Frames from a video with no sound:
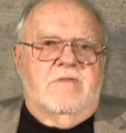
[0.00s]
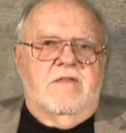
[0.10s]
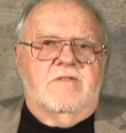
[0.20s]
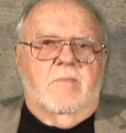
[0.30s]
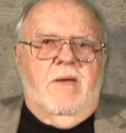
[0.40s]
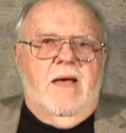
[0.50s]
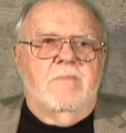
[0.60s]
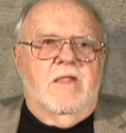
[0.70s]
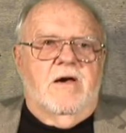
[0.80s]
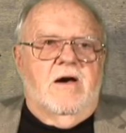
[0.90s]
since
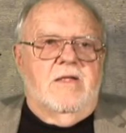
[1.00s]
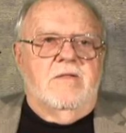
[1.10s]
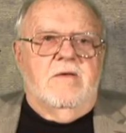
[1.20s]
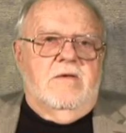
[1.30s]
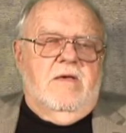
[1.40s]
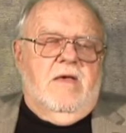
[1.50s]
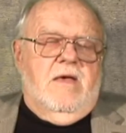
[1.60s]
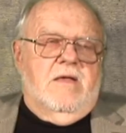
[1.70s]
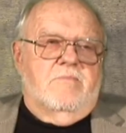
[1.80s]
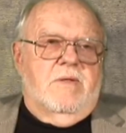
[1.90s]
Babylon
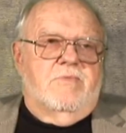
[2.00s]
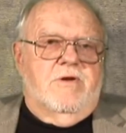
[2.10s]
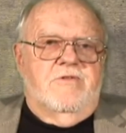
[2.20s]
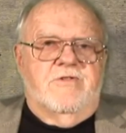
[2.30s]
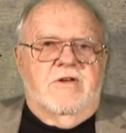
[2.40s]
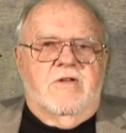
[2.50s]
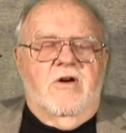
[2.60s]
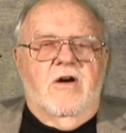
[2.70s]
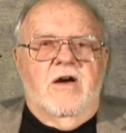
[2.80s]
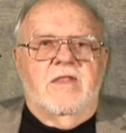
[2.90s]
and Persia and
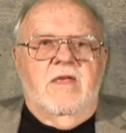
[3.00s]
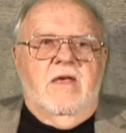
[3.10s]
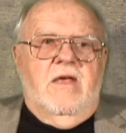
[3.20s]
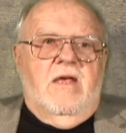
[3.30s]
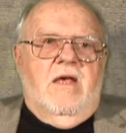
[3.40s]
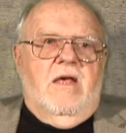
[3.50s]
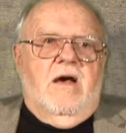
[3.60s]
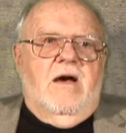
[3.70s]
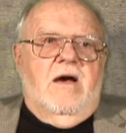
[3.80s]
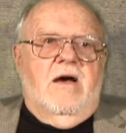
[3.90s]

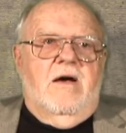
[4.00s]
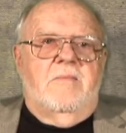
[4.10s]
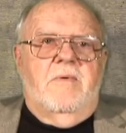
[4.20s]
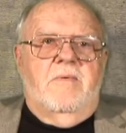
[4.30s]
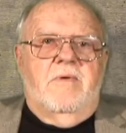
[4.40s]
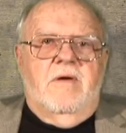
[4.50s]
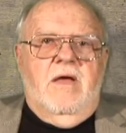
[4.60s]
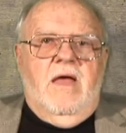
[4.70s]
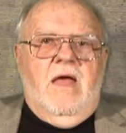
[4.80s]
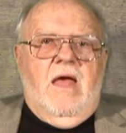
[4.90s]
on,
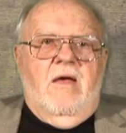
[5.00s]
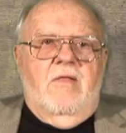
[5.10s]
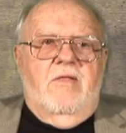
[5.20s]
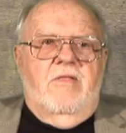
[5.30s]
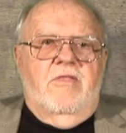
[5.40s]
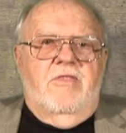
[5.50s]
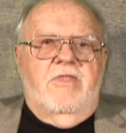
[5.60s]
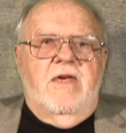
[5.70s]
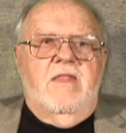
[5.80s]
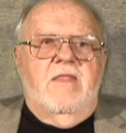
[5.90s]

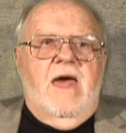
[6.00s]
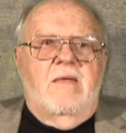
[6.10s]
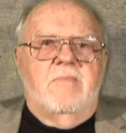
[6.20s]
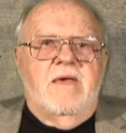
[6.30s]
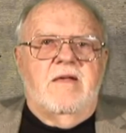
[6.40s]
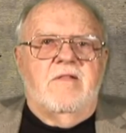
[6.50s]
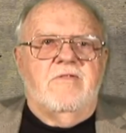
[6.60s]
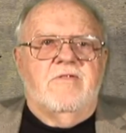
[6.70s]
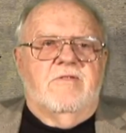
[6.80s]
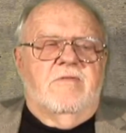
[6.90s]
then that
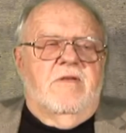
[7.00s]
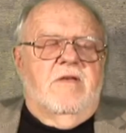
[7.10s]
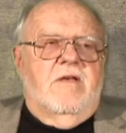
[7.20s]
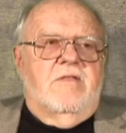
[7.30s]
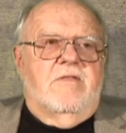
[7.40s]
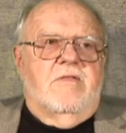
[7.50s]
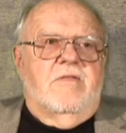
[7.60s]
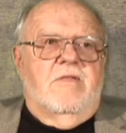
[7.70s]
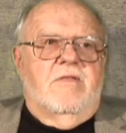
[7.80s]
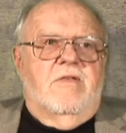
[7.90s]
means
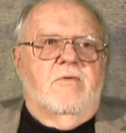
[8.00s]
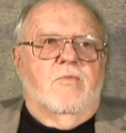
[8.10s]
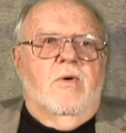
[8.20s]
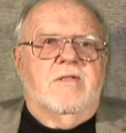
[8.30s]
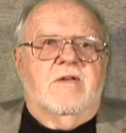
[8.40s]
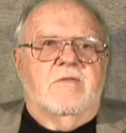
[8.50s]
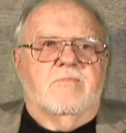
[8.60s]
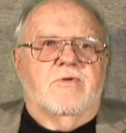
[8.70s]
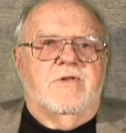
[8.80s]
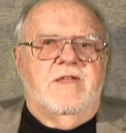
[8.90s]
then one can
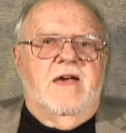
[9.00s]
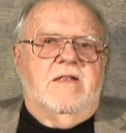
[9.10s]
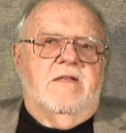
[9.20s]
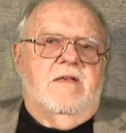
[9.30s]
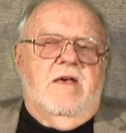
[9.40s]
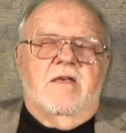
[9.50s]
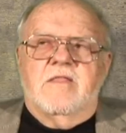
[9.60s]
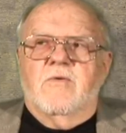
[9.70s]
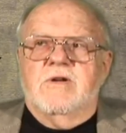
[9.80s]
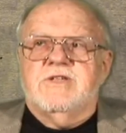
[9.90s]
predict
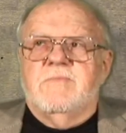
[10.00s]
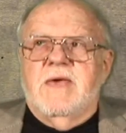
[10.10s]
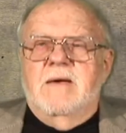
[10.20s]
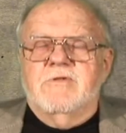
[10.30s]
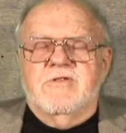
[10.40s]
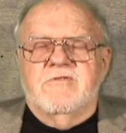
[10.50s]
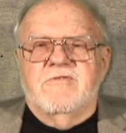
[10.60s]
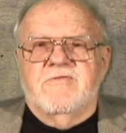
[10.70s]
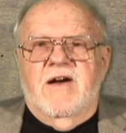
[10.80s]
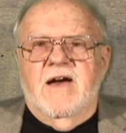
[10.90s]
that one should be able to
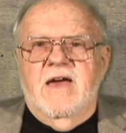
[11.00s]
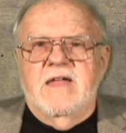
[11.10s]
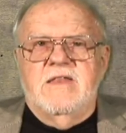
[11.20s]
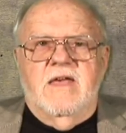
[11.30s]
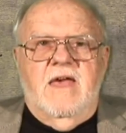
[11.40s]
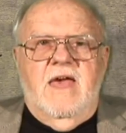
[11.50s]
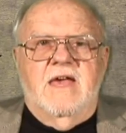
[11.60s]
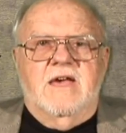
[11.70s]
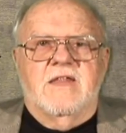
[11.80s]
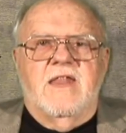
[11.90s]
find a
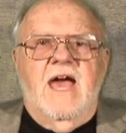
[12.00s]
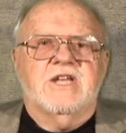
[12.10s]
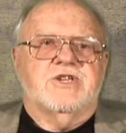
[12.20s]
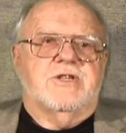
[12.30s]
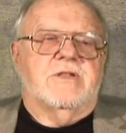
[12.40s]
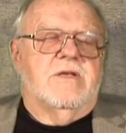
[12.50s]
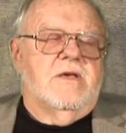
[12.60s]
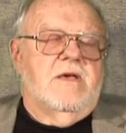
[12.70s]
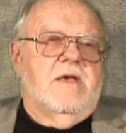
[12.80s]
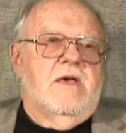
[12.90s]
connection
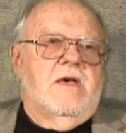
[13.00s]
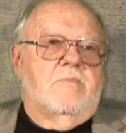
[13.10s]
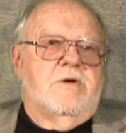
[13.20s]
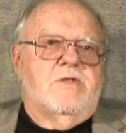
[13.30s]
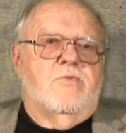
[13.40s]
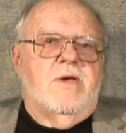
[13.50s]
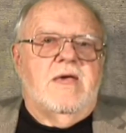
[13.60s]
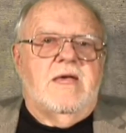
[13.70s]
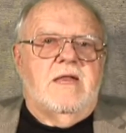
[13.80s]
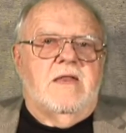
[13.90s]

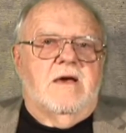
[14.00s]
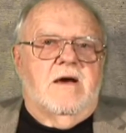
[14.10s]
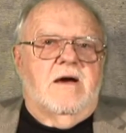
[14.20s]
between